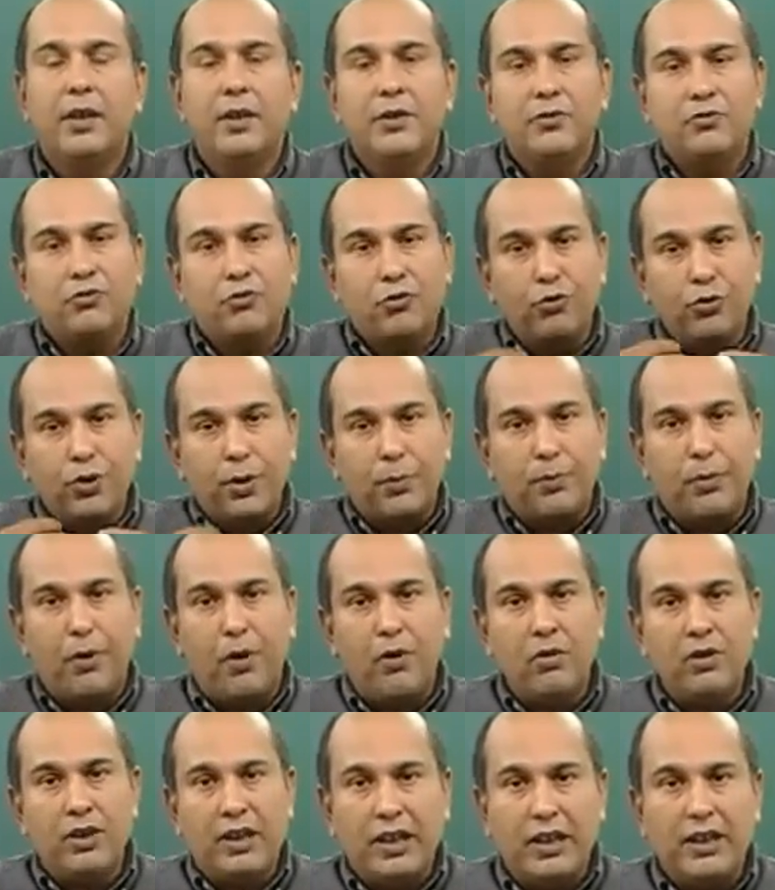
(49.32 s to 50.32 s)
through the
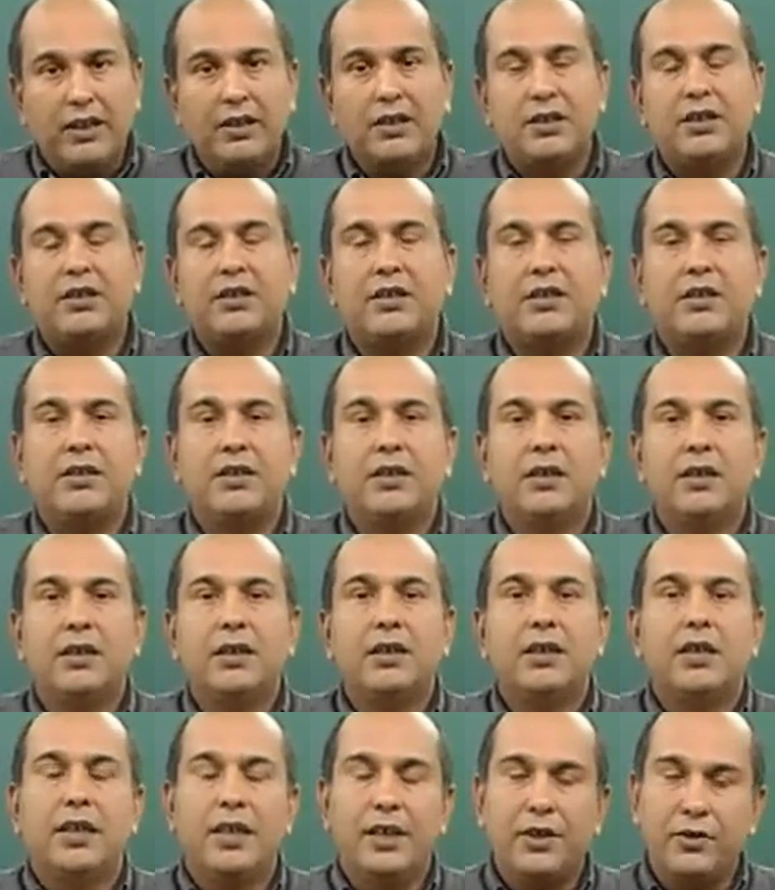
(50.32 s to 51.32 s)
bronchus,
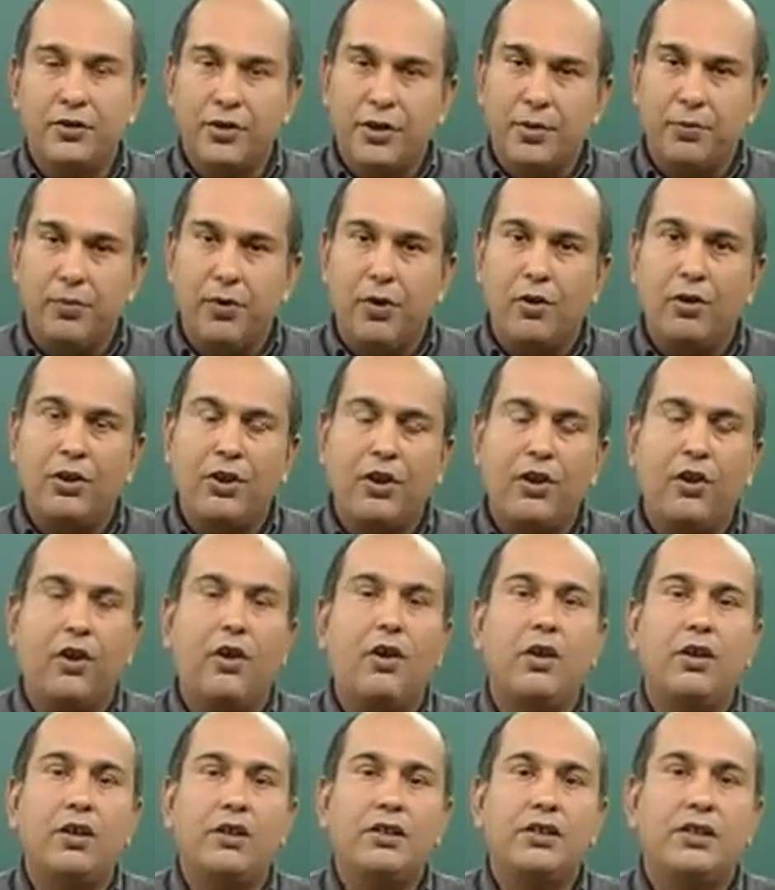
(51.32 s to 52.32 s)
into the
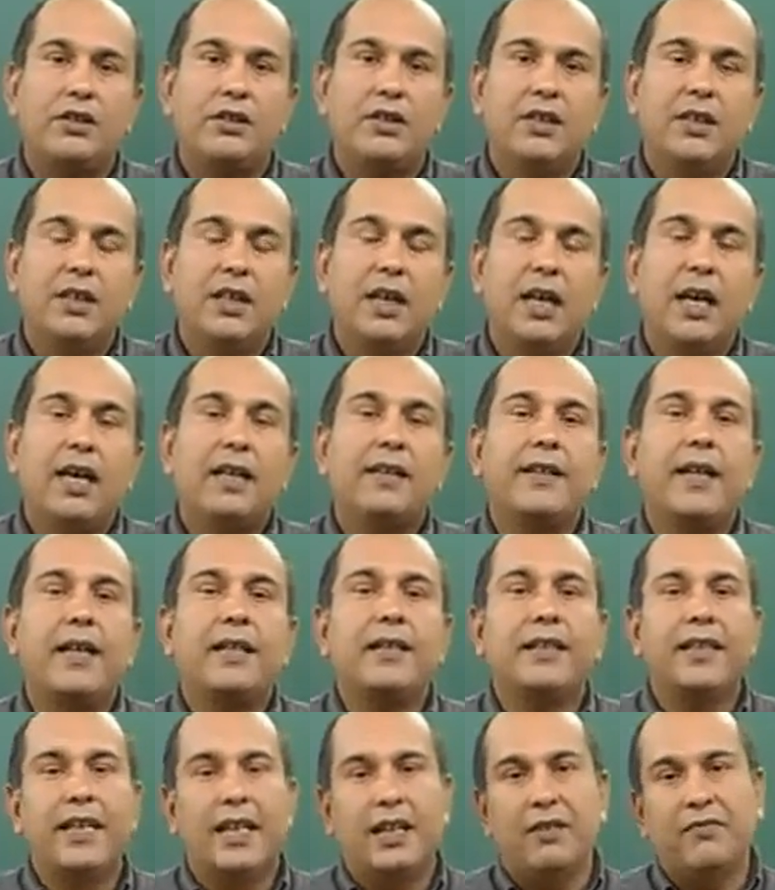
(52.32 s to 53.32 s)
bronchioles, and then
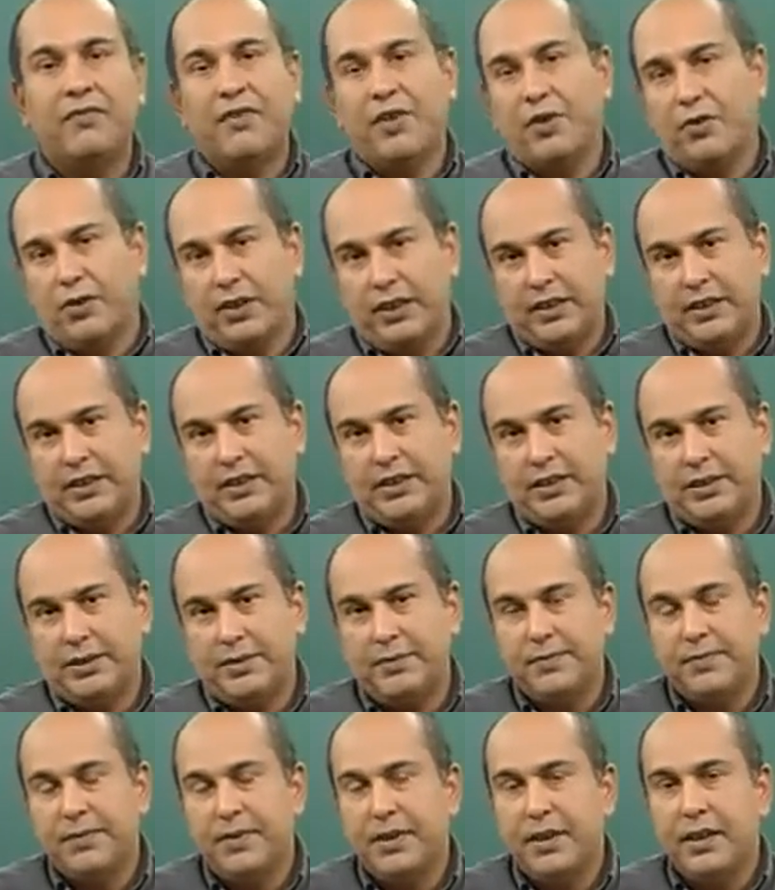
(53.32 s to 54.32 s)
the alveolus.
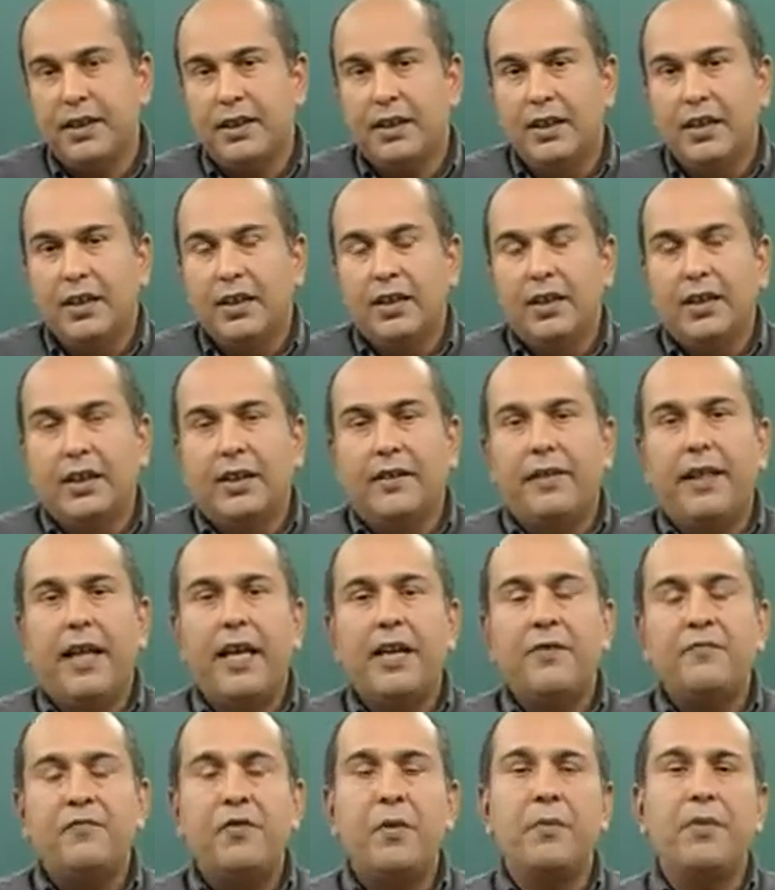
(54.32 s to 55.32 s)

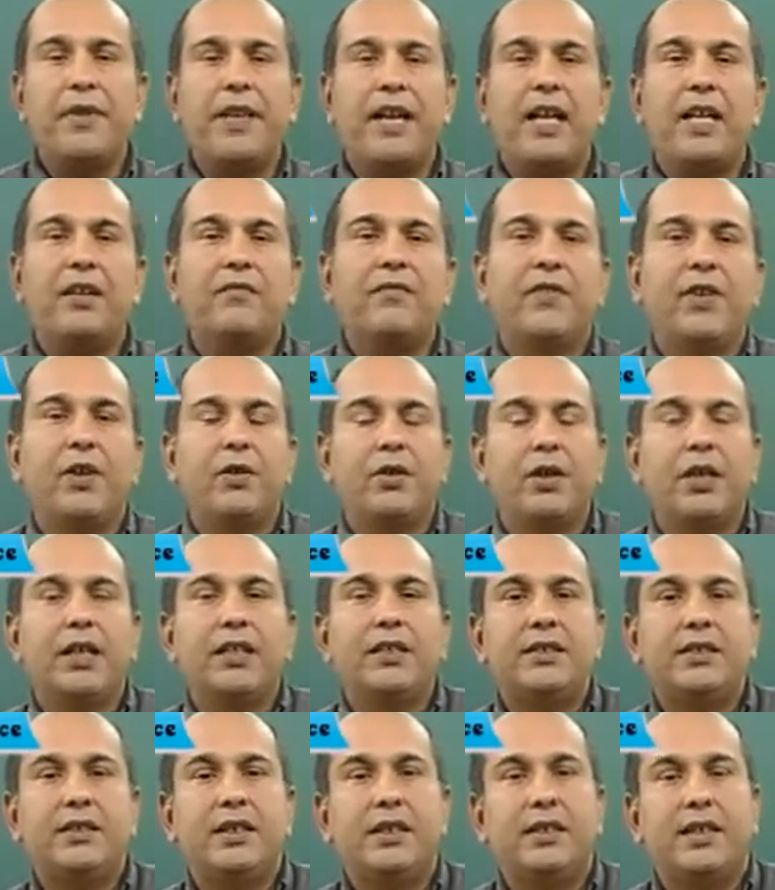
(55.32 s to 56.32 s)
Then from the
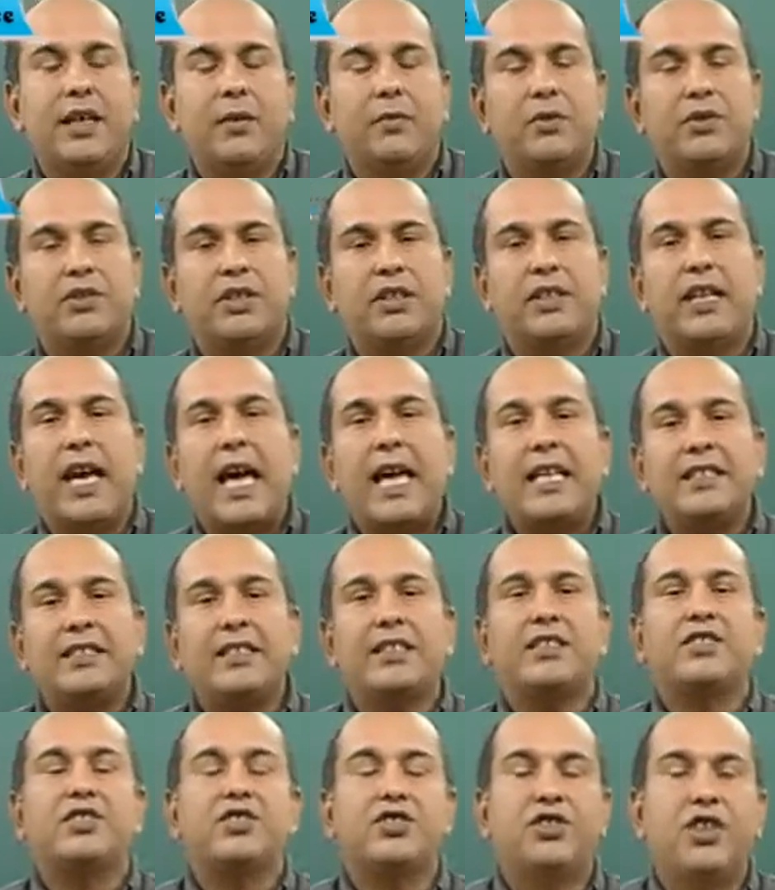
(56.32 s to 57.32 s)
alveolus, there was a gas
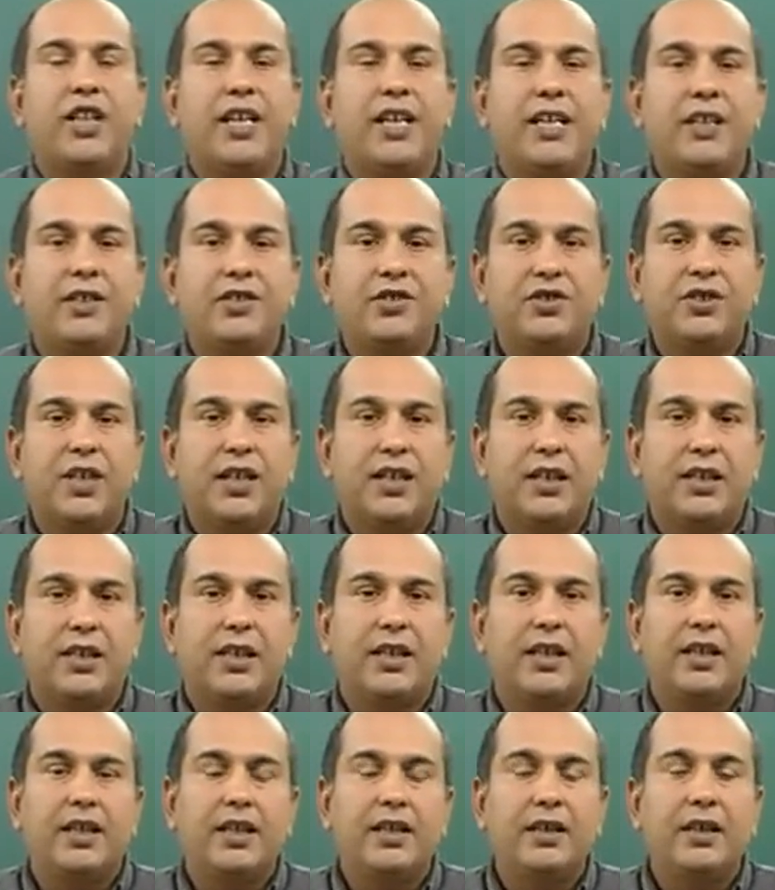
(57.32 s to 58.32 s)
exchange that
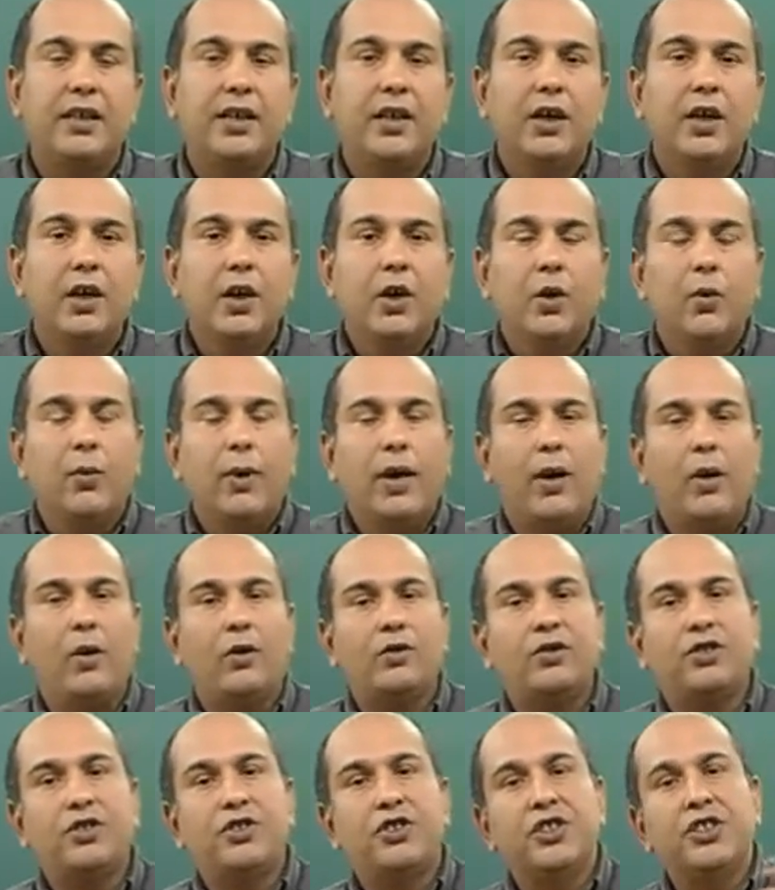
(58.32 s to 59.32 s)
occurred where
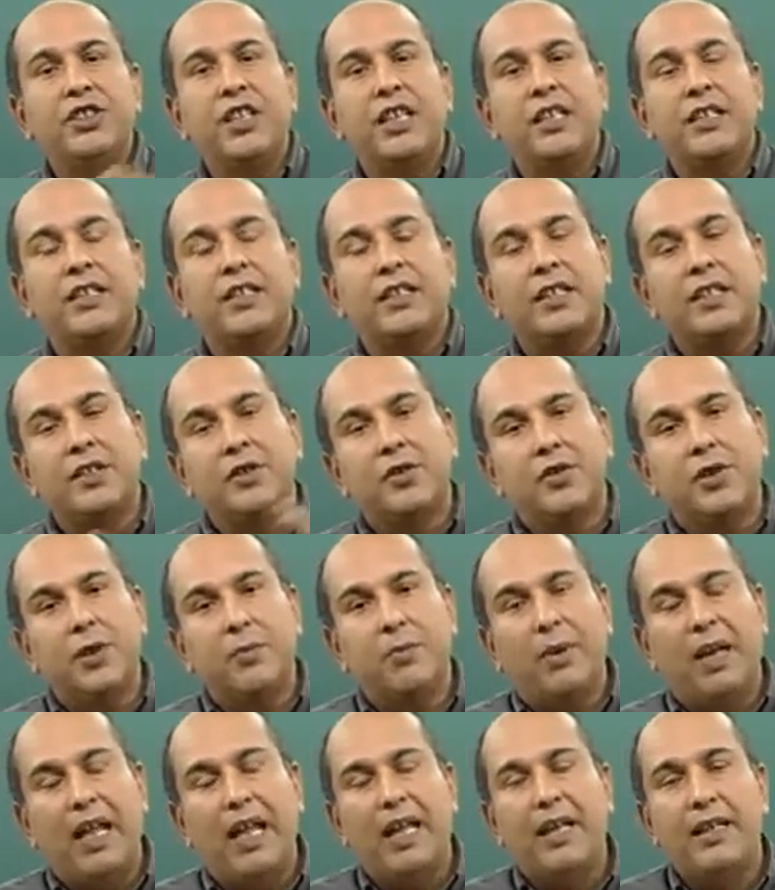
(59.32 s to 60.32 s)
oxygen entered into the
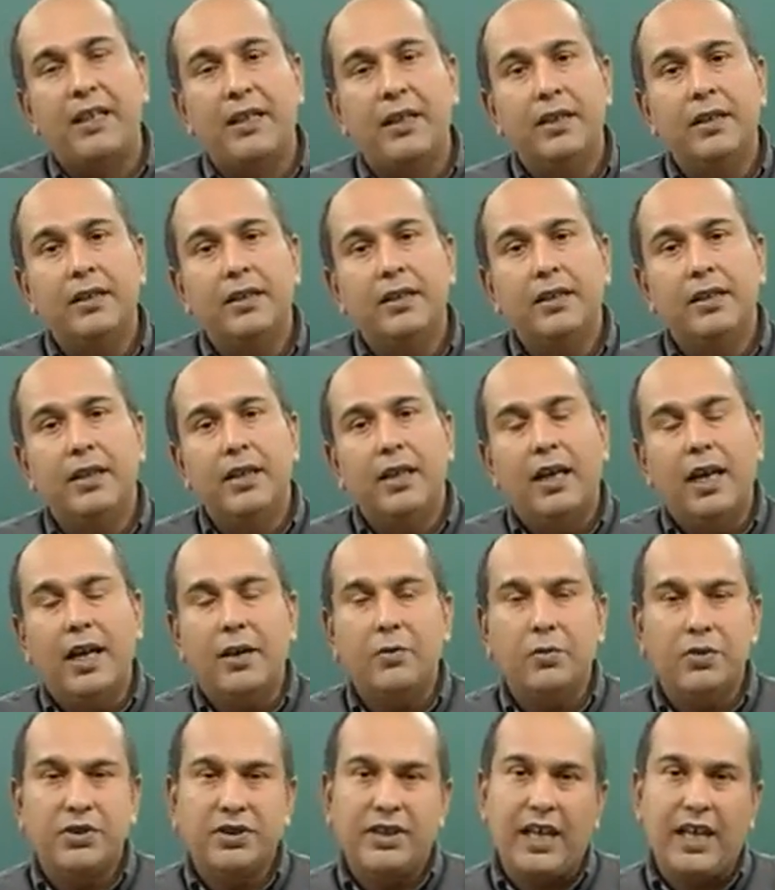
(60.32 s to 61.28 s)
blood and was